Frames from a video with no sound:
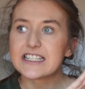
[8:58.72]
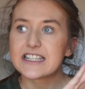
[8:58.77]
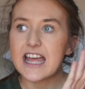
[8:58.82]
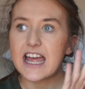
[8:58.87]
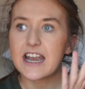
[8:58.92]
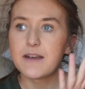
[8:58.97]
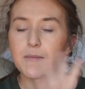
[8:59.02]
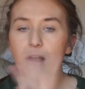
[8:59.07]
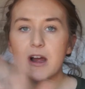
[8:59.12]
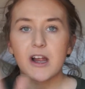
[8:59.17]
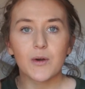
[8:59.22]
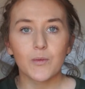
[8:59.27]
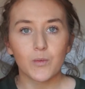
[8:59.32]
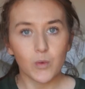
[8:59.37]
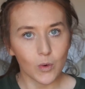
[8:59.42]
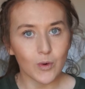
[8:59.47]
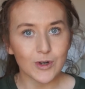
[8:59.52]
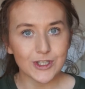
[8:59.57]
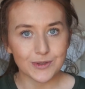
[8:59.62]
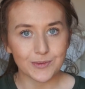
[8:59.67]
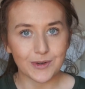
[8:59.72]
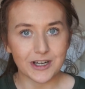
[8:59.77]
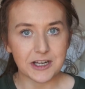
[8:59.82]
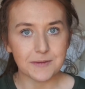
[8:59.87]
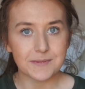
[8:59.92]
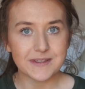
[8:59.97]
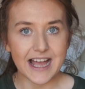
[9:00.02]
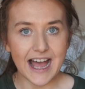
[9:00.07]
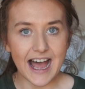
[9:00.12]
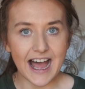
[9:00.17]
then my water
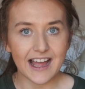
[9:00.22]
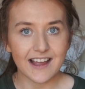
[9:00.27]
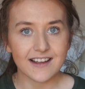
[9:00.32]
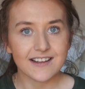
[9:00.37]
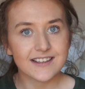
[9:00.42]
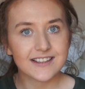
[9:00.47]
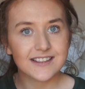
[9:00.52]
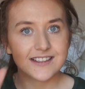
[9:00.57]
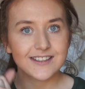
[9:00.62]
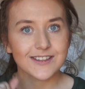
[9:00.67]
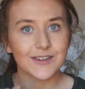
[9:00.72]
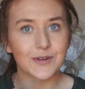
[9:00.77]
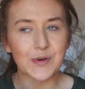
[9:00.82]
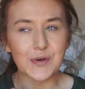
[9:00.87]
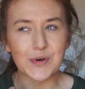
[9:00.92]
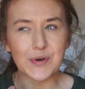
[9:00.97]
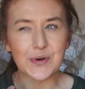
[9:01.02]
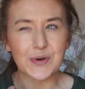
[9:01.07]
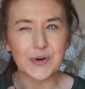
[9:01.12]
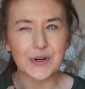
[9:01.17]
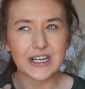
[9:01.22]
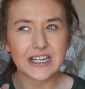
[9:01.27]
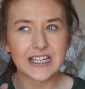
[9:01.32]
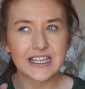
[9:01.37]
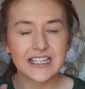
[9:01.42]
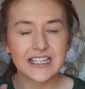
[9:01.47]
wipes hacks, water